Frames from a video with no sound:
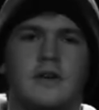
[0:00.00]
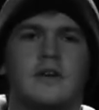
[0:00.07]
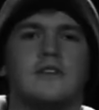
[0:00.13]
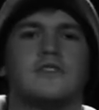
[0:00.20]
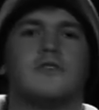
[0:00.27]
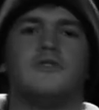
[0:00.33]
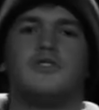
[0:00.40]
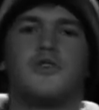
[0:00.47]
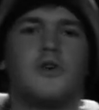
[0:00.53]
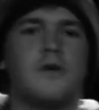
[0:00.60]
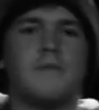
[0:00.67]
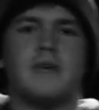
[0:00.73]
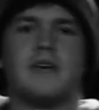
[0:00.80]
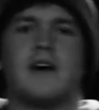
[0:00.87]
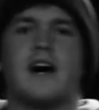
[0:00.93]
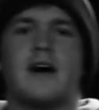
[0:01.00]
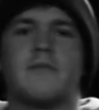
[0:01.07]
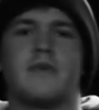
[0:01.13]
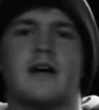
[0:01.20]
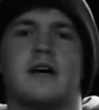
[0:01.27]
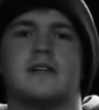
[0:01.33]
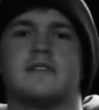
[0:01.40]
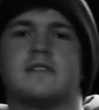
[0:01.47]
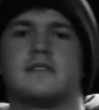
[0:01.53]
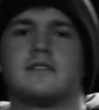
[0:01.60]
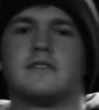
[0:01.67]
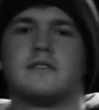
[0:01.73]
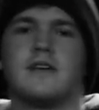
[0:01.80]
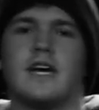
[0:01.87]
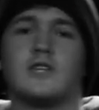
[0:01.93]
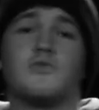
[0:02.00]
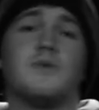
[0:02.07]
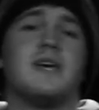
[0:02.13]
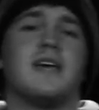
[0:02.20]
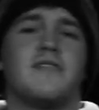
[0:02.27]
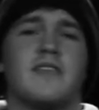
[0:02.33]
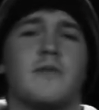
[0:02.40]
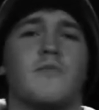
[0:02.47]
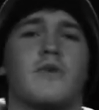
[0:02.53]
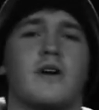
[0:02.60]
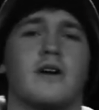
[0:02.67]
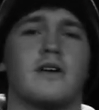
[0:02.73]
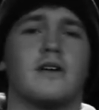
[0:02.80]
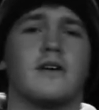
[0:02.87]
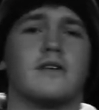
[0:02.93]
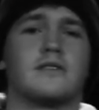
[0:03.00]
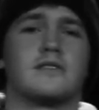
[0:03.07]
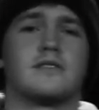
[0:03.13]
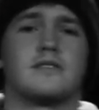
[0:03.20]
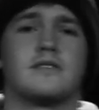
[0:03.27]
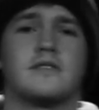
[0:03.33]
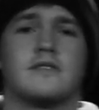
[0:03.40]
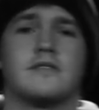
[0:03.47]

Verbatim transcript: So join me, comrades, as we hit them where it hurts